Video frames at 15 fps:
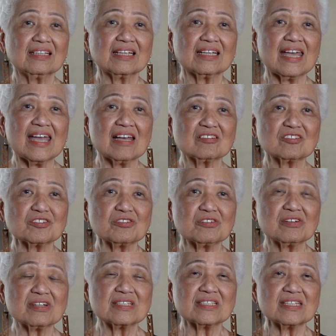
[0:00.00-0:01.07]
the
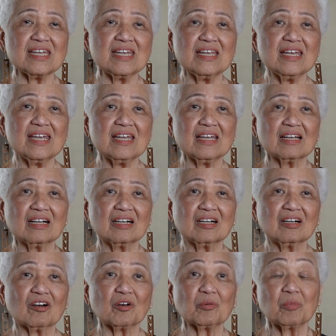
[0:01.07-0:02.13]
cancer is eating
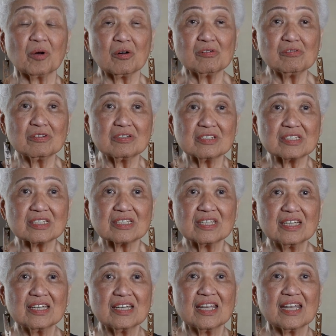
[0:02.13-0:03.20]
her bones.
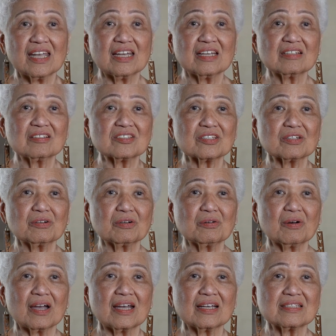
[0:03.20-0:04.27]
And
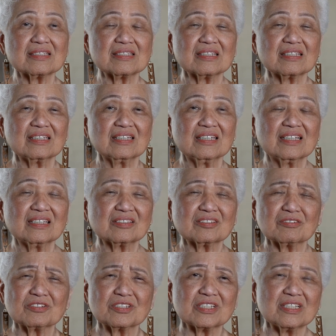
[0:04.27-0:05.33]
so
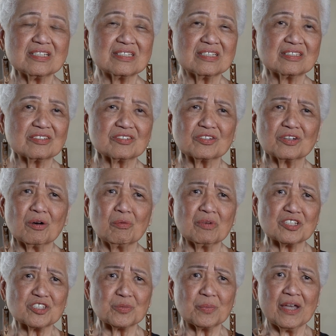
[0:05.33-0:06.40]
she's in so
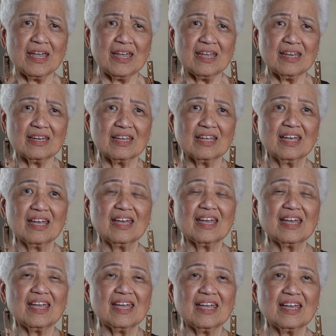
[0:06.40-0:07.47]
much pain.
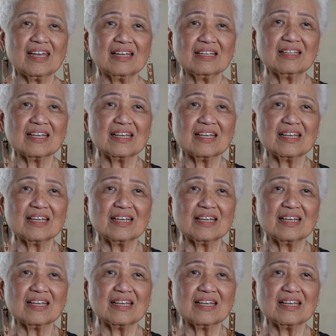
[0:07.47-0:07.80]
And